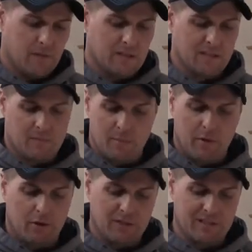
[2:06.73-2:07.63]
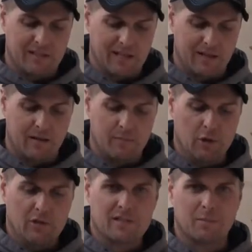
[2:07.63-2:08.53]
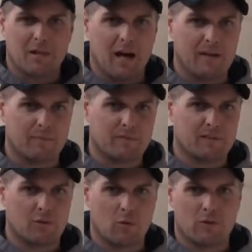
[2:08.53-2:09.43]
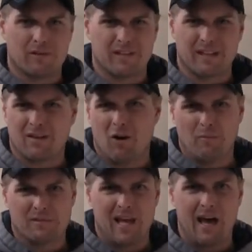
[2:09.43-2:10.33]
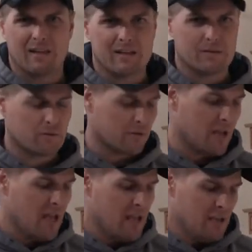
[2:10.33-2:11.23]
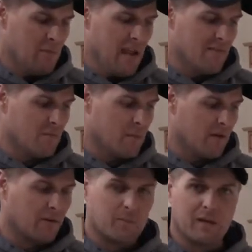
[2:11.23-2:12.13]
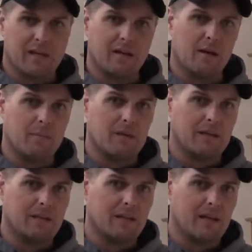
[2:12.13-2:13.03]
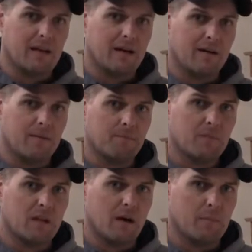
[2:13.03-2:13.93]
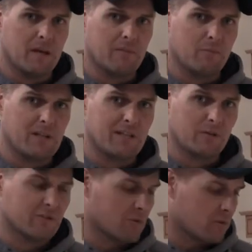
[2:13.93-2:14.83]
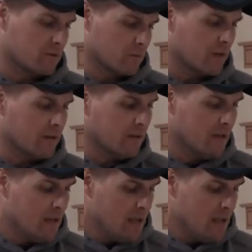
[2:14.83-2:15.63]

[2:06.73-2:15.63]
This can be purchased at a beauty supply store. They call them Sally's, or you may even be able to pick it up in a big retail store as well.